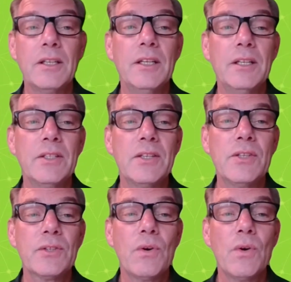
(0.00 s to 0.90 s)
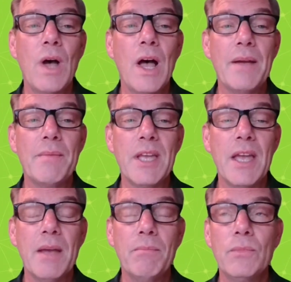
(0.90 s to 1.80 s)
uh, Cisco, I B
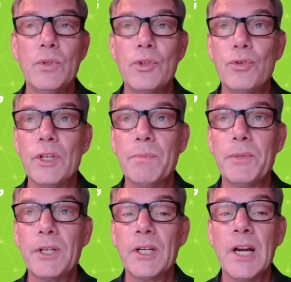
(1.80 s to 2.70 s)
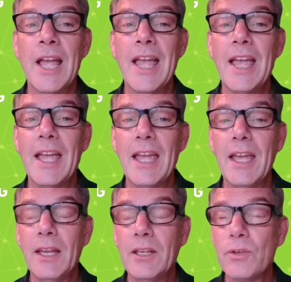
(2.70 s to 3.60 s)
M, Juniper,
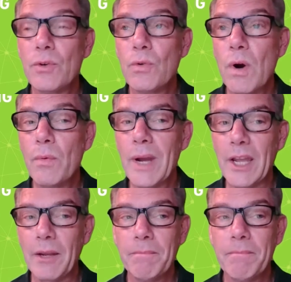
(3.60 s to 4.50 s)
and Huawei.